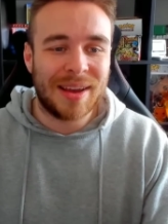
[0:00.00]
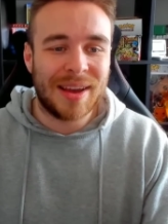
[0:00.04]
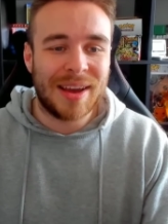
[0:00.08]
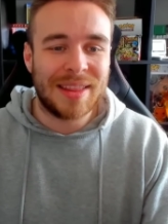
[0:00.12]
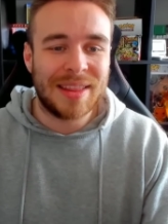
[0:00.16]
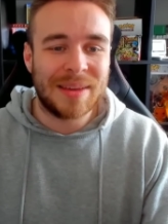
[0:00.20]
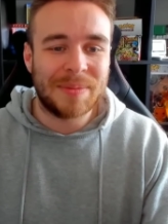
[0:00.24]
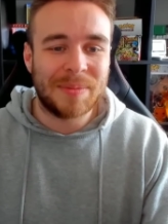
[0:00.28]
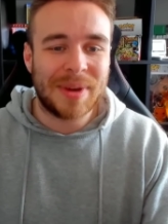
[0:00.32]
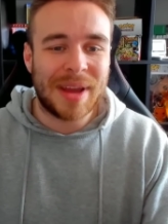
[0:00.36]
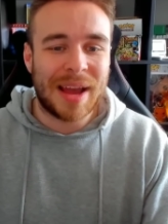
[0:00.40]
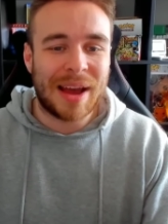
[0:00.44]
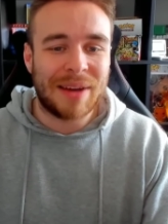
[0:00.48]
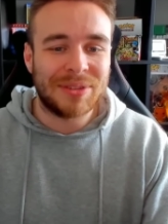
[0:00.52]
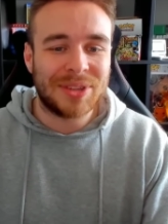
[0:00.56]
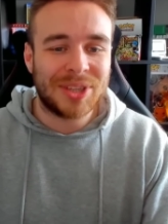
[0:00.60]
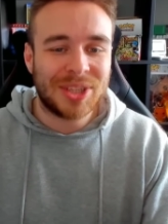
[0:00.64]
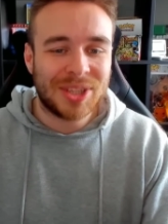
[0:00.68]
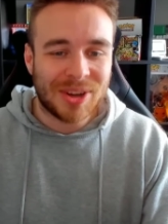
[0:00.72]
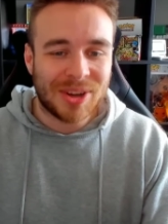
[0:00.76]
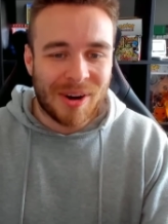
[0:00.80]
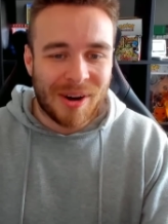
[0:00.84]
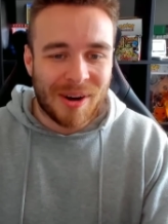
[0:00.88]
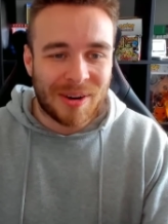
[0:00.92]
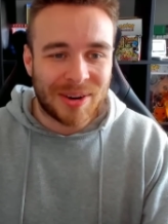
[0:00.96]
and then we have
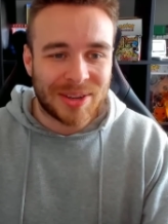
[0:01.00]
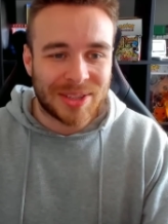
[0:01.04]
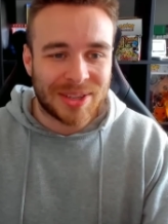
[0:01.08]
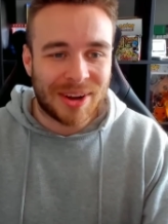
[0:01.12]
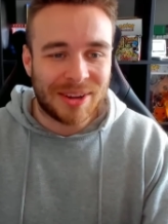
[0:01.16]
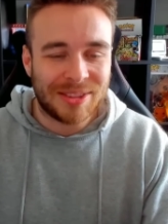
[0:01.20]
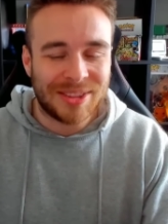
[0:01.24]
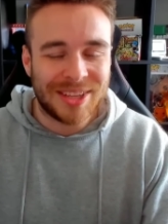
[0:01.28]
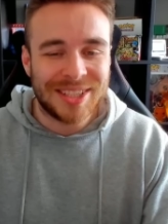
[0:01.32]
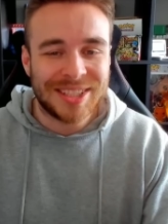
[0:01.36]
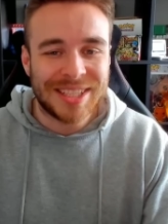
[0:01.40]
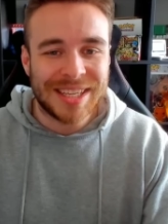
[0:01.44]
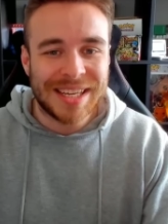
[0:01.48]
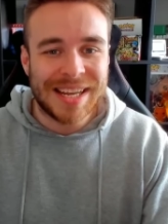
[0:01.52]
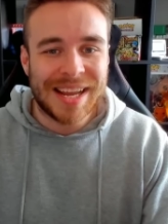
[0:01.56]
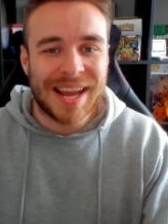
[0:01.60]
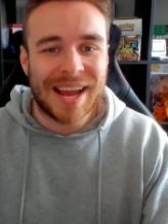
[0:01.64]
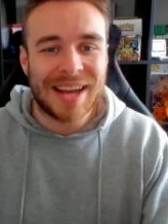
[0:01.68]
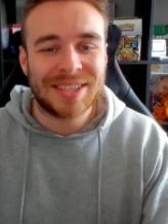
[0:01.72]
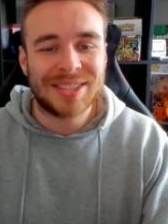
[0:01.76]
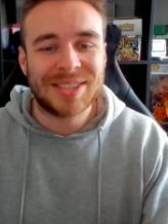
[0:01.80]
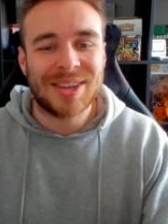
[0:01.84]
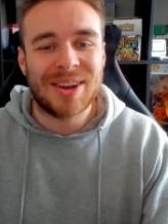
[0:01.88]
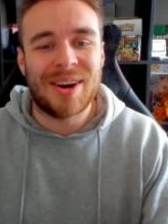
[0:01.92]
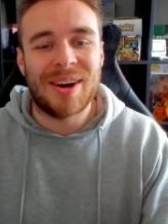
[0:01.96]
Charizard. These
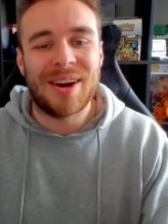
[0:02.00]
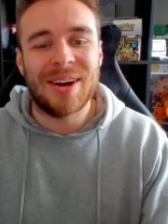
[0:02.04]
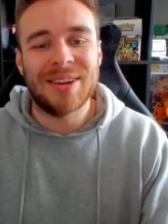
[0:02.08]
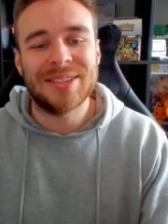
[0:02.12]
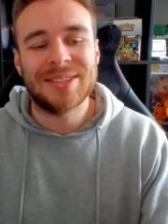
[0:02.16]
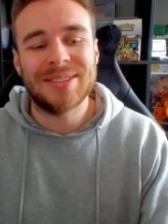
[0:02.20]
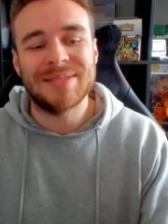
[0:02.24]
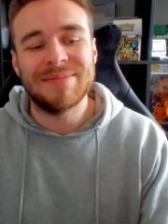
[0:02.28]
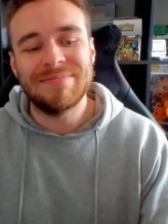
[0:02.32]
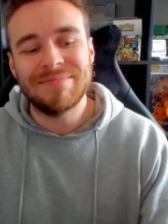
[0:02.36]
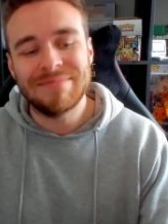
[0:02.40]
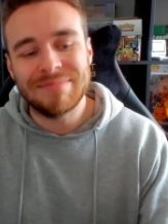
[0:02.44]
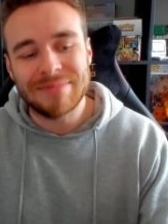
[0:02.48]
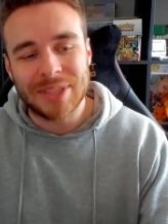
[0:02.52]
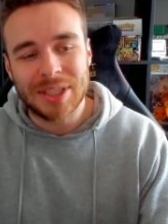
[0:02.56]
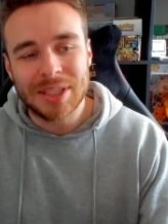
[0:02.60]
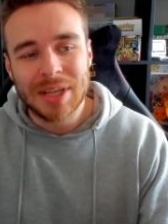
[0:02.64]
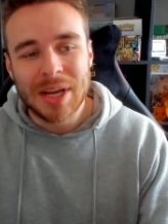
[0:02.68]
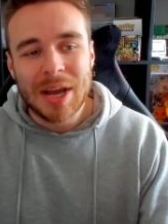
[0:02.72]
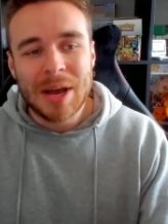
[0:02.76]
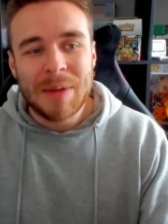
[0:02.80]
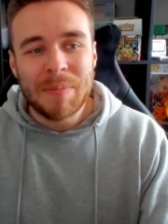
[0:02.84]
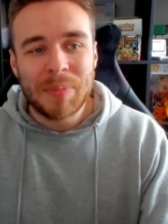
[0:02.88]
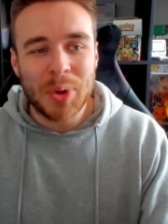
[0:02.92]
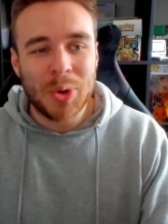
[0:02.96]
EX cards,
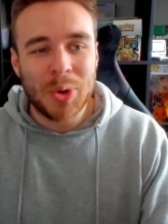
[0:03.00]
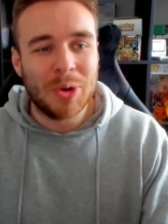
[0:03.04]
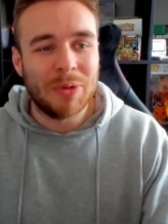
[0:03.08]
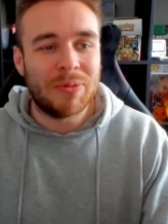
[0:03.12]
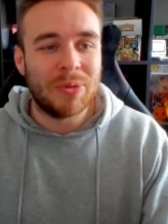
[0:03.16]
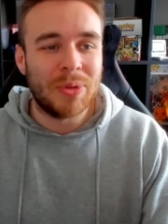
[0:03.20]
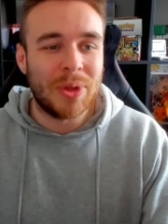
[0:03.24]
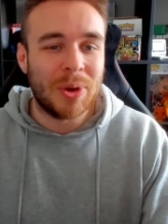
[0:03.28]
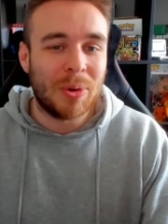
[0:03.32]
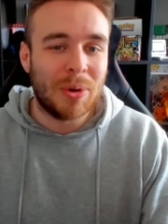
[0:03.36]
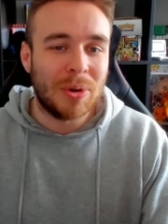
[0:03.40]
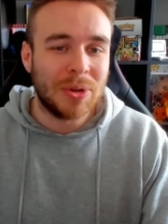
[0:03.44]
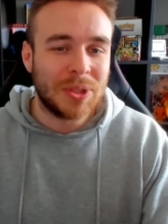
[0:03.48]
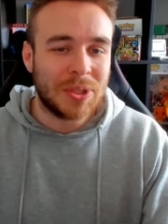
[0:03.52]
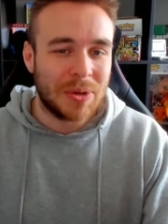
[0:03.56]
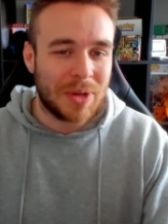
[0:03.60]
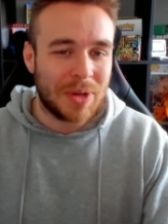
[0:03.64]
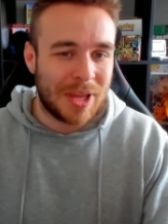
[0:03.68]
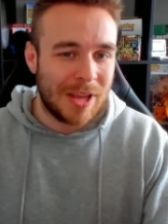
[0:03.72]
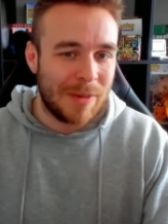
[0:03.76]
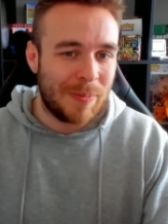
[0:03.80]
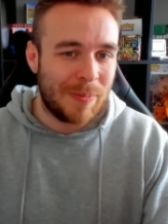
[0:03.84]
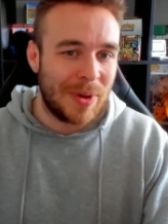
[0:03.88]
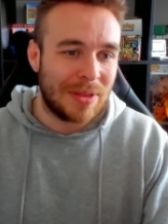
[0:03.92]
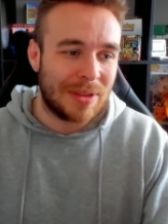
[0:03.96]
beautiful. They're also
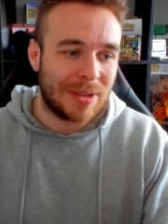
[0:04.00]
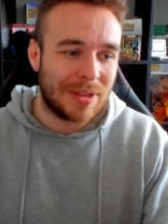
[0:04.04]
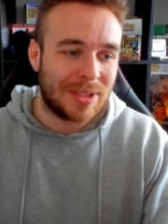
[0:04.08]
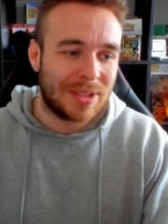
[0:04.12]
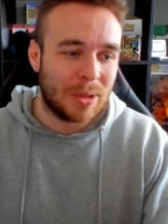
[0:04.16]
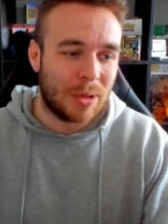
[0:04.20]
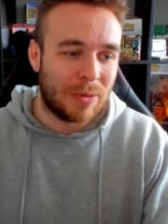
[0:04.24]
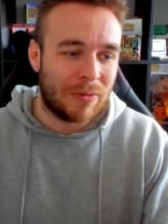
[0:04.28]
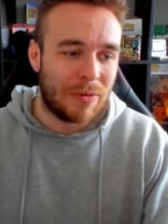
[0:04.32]
keeping the silver